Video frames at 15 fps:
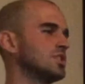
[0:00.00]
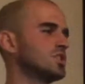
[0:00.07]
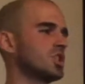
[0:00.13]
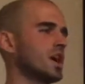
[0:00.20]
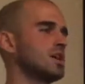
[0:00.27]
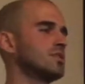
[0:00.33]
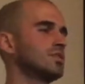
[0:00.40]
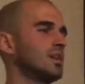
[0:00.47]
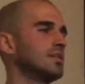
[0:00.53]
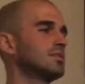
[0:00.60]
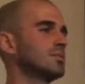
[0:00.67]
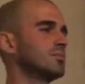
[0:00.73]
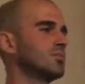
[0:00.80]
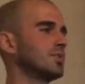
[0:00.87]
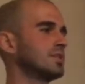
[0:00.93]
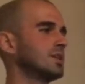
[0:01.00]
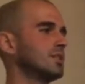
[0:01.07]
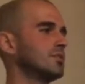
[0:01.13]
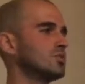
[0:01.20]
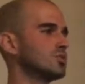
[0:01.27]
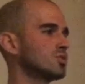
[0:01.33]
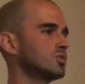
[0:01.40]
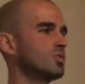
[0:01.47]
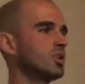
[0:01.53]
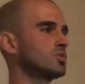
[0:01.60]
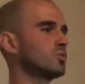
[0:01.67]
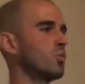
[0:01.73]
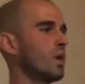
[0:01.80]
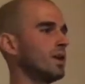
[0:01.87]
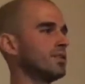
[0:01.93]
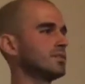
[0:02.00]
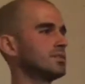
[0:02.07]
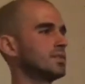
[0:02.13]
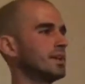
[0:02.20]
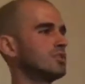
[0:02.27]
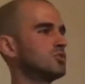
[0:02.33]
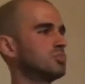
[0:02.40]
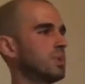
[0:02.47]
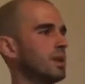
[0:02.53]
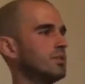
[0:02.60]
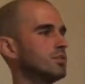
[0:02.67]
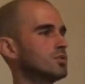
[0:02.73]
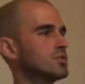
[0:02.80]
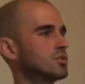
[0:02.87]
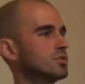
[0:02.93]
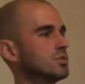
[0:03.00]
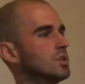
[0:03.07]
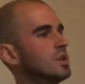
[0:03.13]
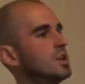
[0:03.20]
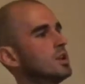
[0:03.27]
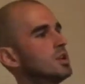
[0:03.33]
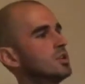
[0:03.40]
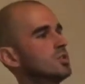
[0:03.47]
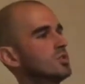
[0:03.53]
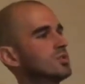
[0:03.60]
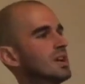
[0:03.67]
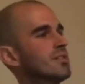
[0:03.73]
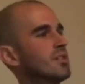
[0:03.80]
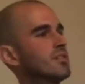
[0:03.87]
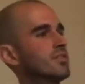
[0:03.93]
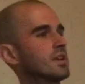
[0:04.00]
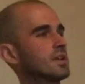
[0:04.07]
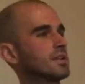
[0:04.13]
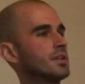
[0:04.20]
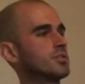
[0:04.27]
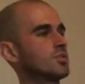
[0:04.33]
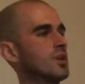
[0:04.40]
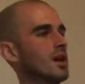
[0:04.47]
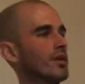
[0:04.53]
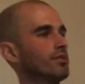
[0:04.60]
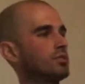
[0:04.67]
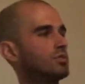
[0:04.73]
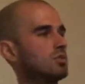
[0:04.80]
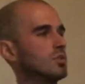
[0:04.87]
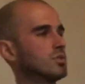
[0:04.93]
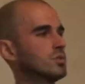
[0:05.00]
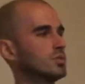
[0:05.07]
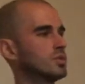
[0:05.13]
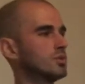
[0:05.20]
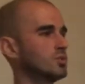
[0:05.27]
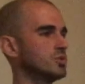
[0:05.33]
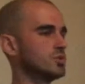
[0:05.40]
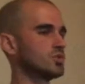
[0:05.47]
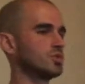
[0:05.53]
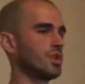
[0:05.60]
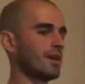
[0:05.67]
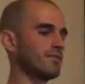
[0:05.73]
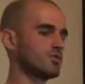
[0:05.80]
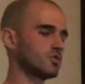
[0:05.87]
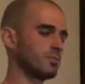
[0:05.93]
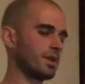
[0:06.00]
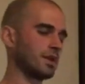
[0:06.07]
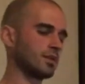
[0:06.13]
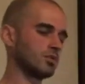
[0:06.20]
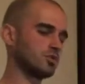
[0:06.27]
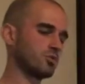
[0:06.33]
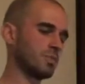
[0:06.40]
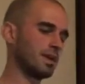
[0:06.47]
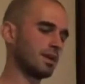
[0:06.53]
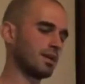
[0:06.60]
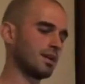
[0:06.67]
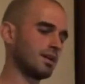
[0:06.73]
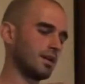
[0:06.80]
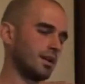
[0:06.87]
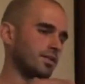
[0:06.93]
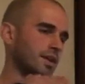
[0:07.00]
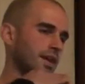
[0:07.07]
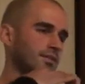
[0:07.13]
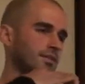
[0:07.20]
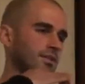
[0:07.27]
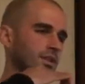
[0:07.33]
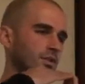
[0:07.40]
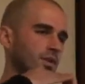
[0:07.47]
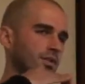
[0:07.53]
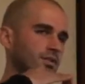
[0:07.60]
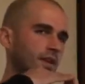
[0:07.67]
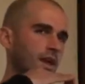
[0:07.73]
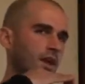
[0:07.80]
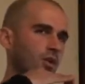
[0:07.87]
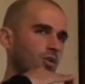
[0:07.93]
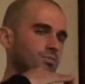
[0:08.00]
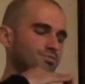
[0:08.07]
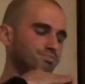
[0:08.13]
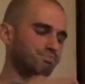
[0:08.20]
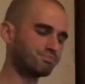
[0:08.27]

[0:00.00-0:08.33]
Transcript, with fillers: in charge said something that you should not waste that space. You should use everything that you have. So you, you should have to make to make a, a 90 degrees angle.